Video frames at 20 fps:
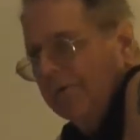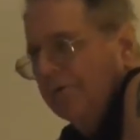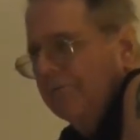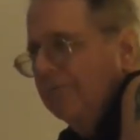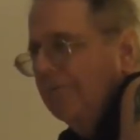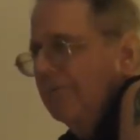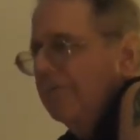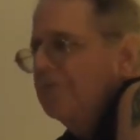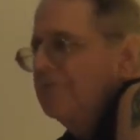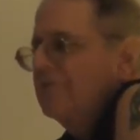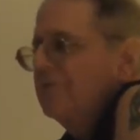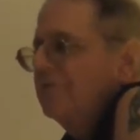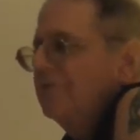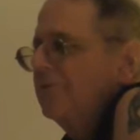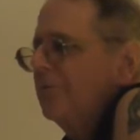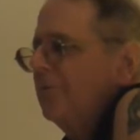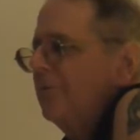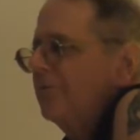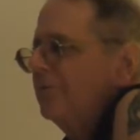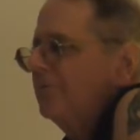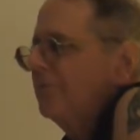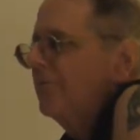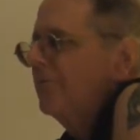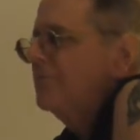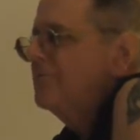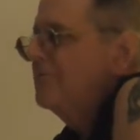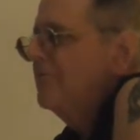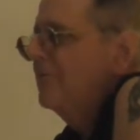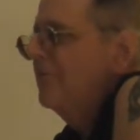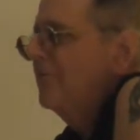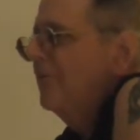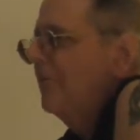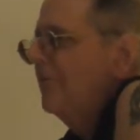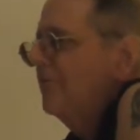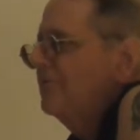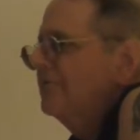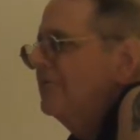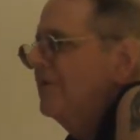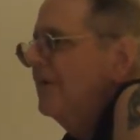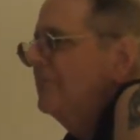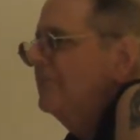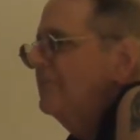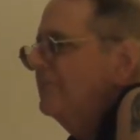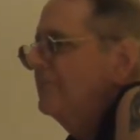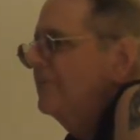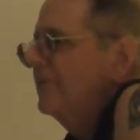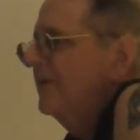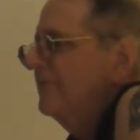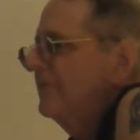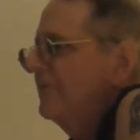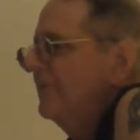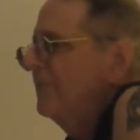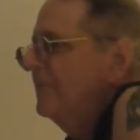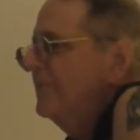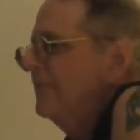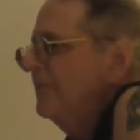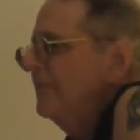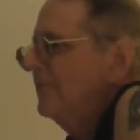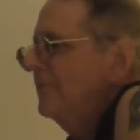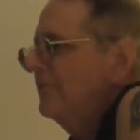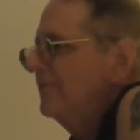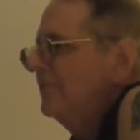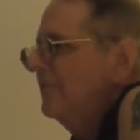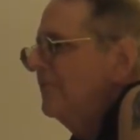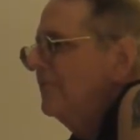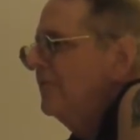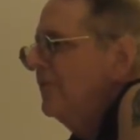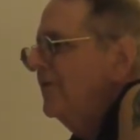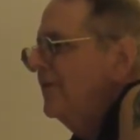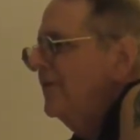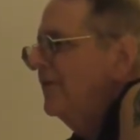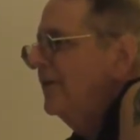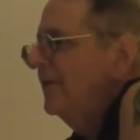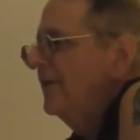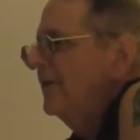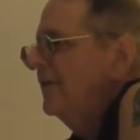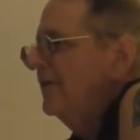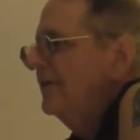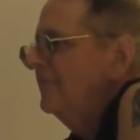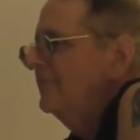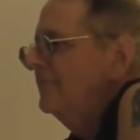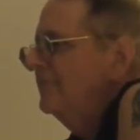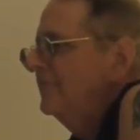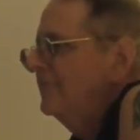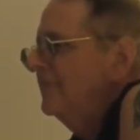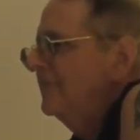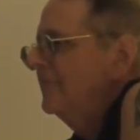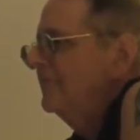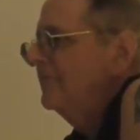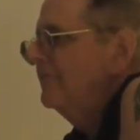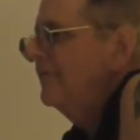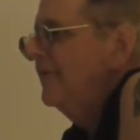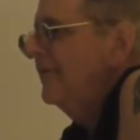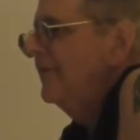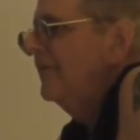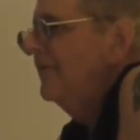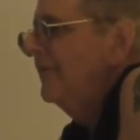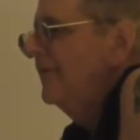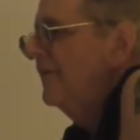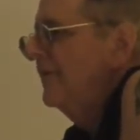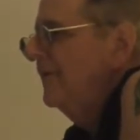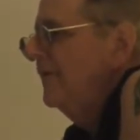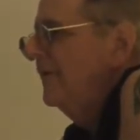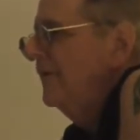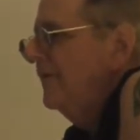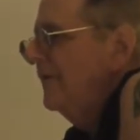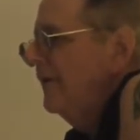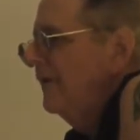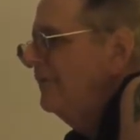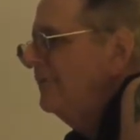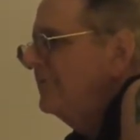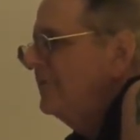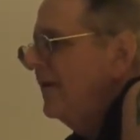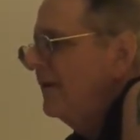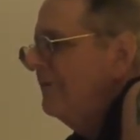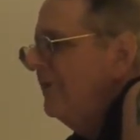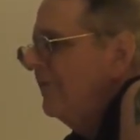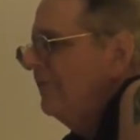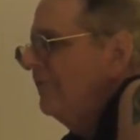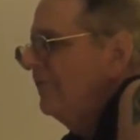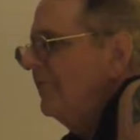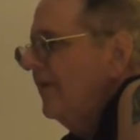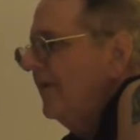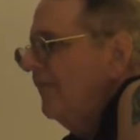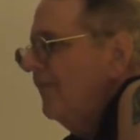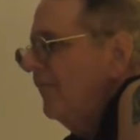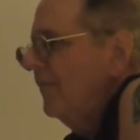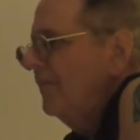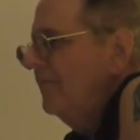Oh, the verger, the one verger that always kept giving me the thing. Yeah, every time I